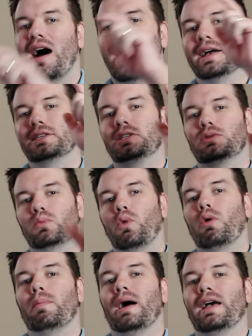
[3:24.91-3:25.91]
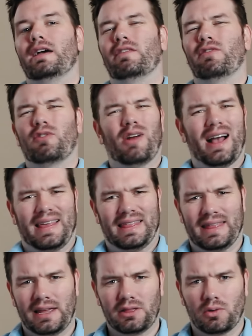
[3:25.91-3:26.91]
I swore by it for, I
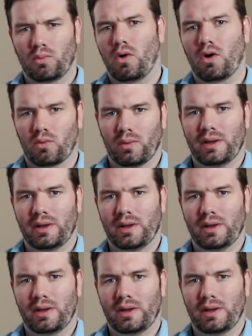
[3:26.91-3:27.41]
think, the wrong